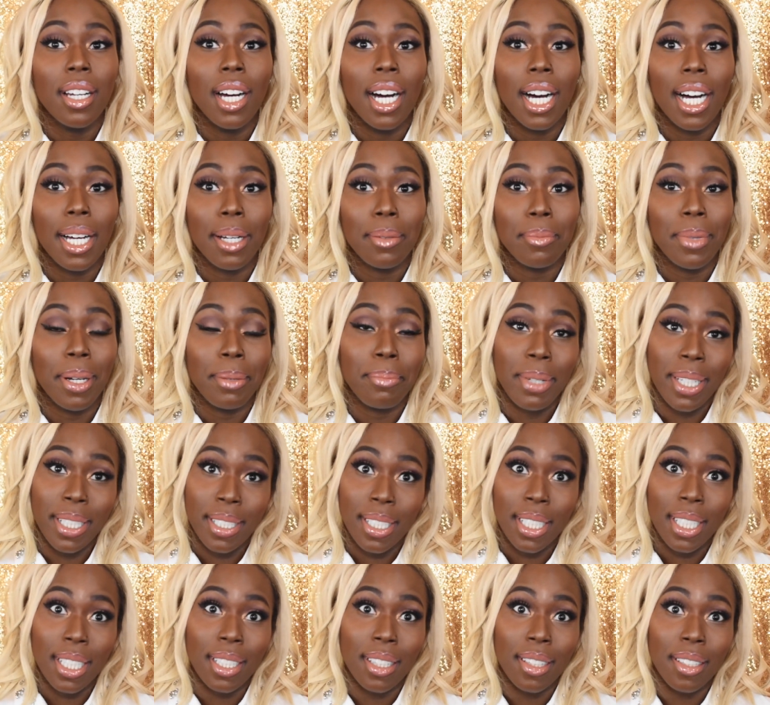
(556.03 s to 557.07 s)
I'm
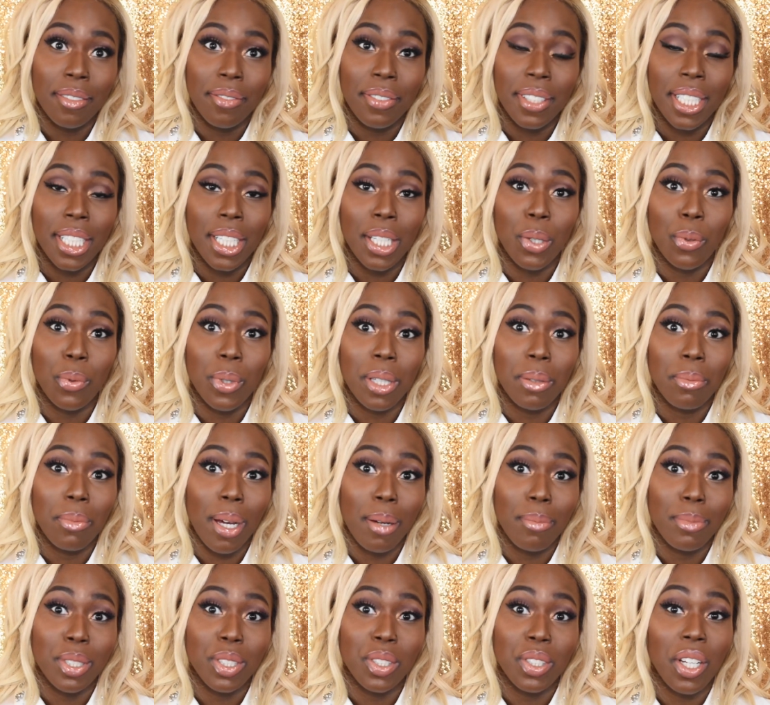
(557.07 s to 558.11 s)
ending the video with
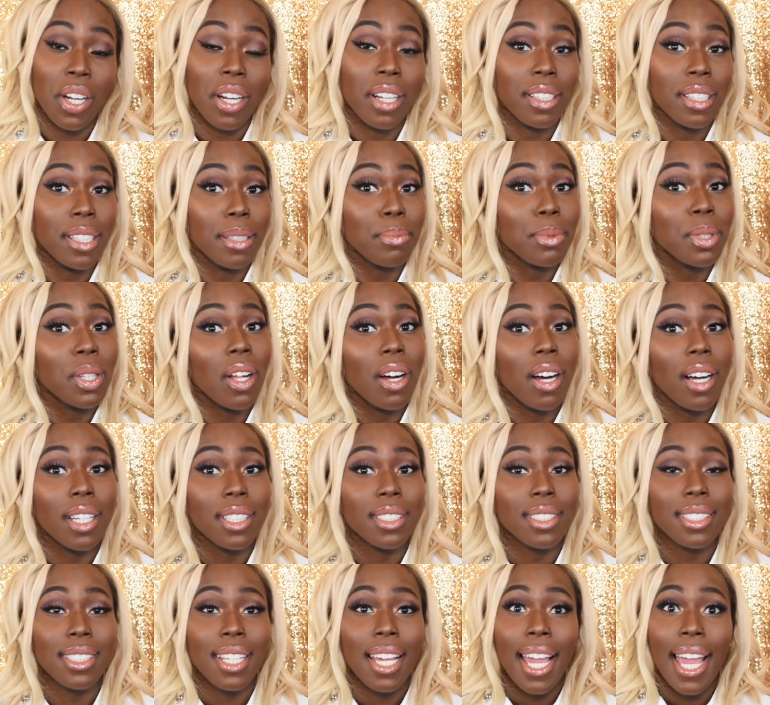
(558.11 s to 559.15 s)
Mama Starr lip
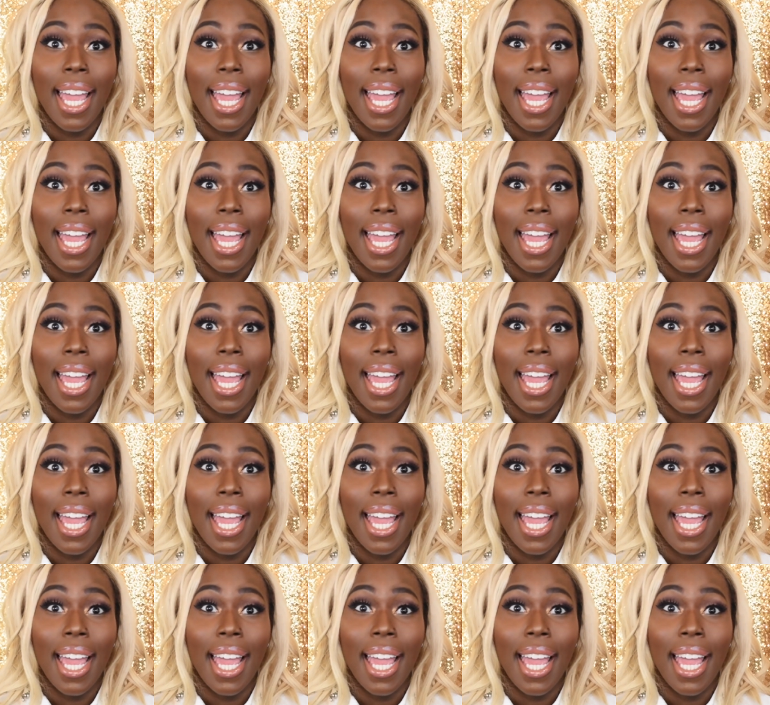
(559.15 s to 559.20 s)
gloss,